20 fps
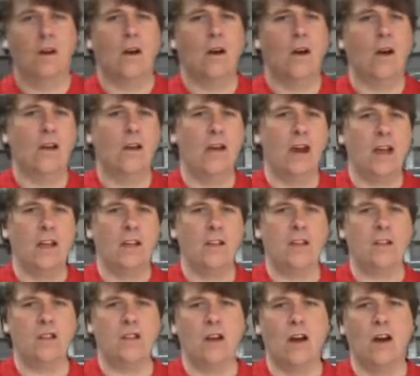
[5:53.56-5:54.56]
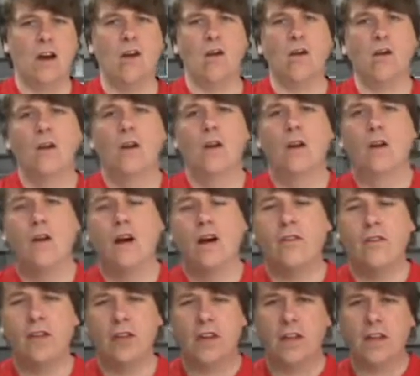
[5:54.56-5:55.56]
All right, so
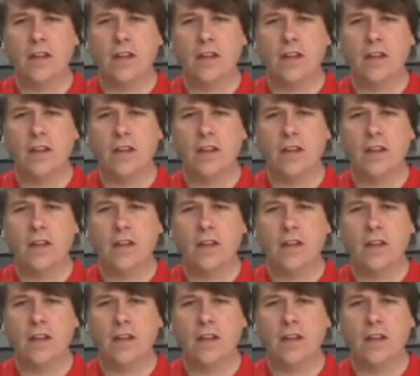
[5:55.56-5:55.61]
I've got